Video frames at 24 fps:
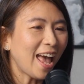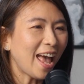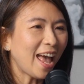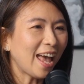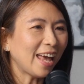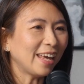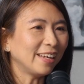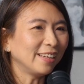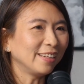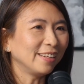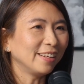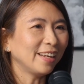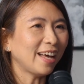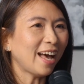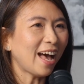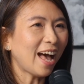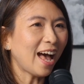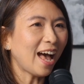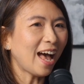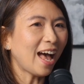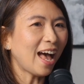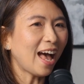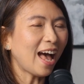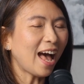And
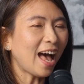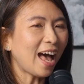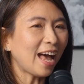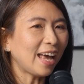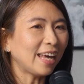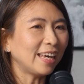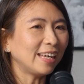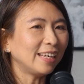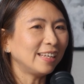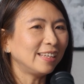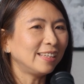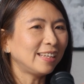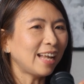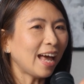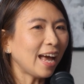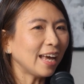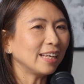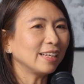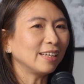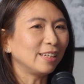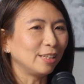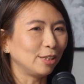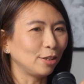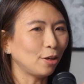I like
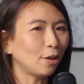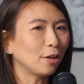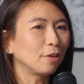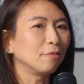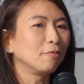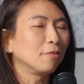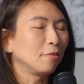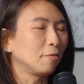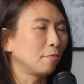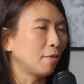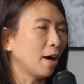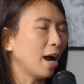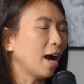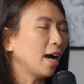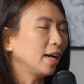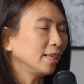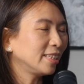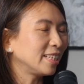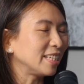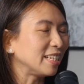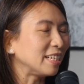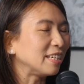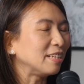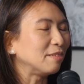a lot of
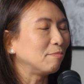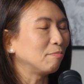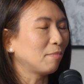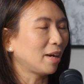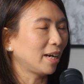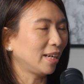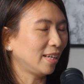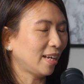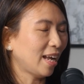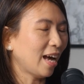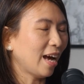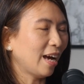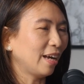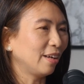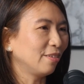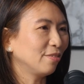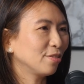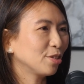variety in my life.